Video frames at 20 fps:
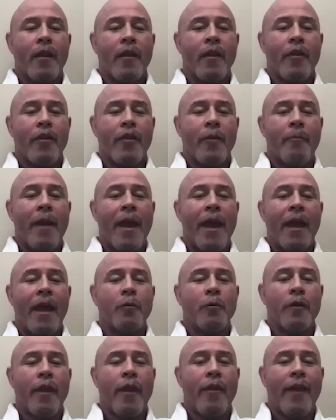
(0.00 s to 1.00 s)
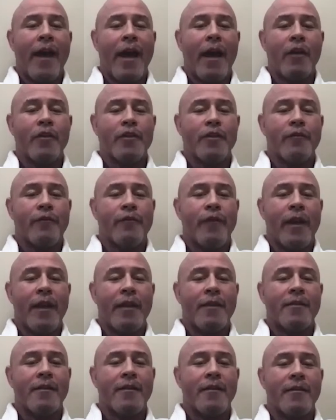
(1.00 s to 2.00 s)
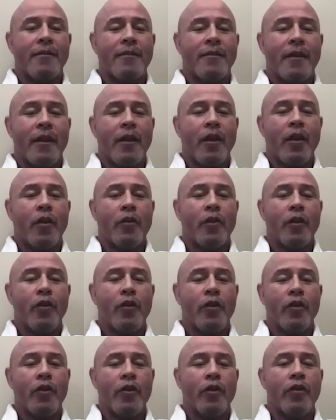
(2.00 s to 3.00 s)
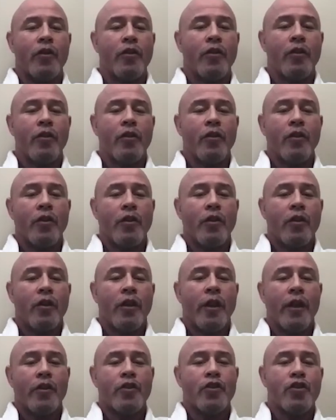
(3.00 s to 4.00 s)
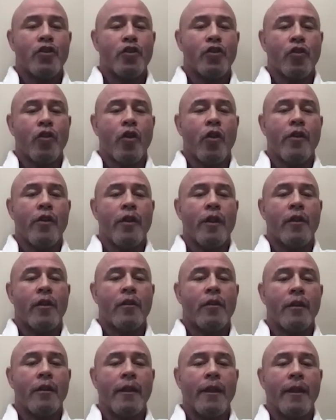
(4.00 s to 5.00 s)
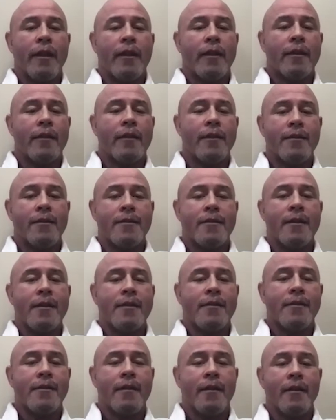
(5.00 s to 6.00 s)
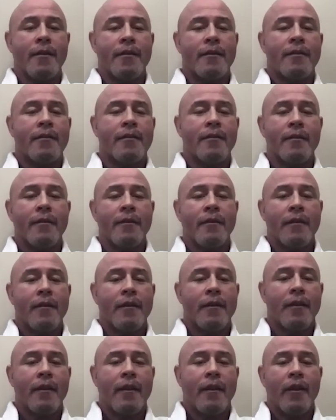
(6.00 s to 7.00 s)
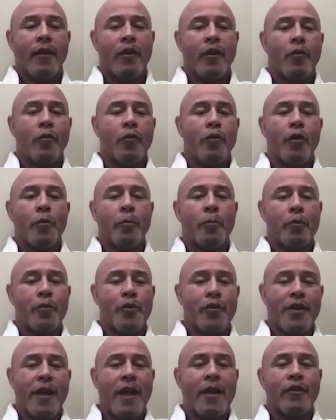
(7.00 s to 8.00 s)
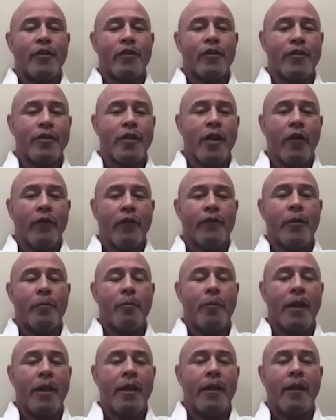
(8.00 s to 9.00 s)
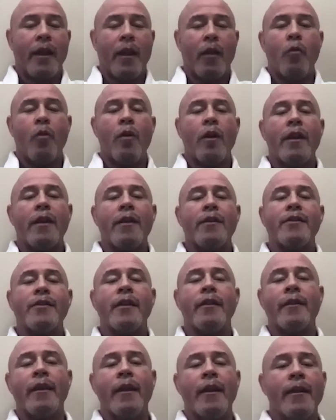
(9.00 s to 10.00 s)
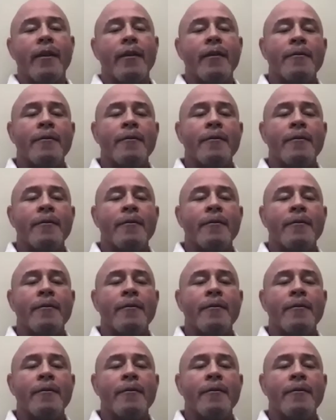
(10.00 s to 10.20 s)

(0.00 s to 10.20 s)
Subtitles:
the man with 1,000 faces. You're extraordinarily consistent in who you present yourself to be. Like, what is it that